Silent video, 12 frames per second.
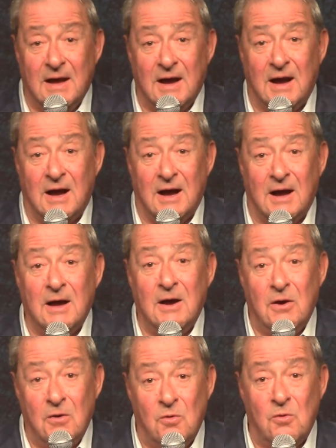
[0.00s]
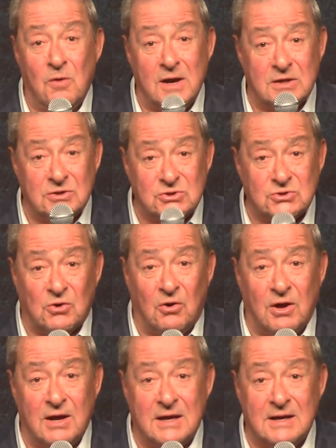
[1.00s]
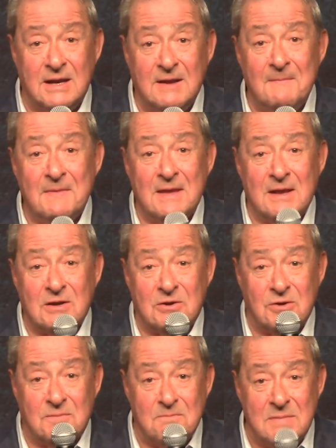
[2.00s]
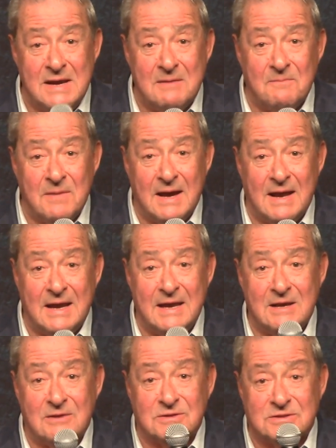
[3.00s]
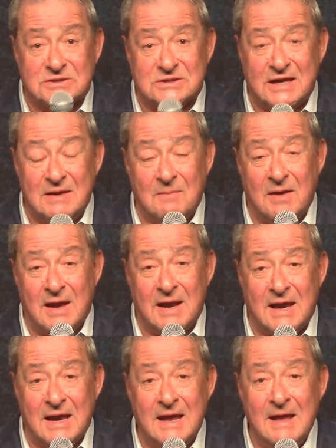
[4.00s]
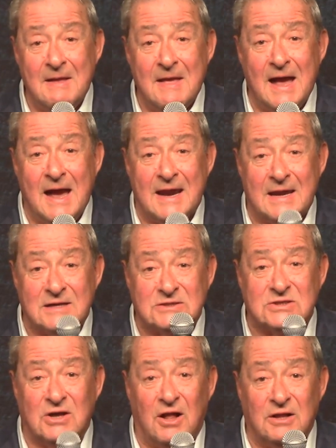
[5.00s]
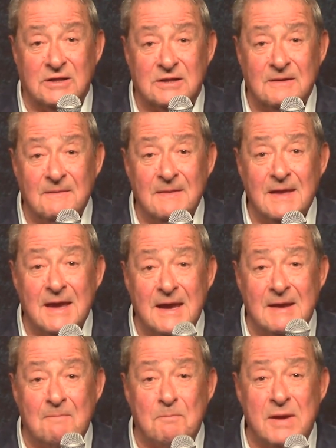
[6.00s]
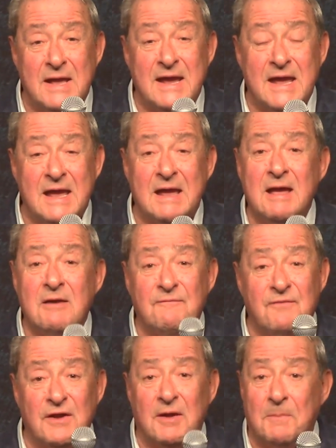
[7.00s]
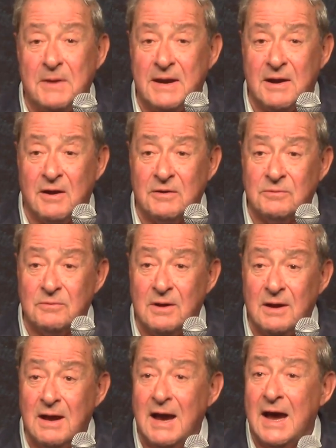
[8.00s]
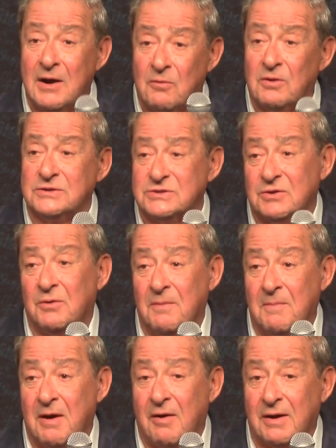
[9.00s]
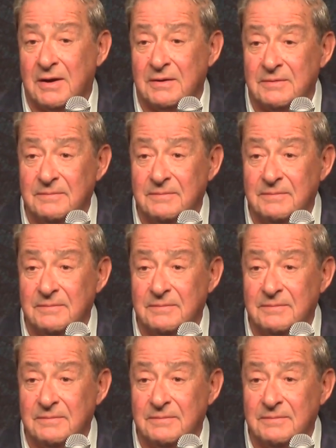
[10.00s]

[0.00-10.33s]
Uh, who enjoyed, could meet Manny, could see Manny, and exult in being Filipino and also American.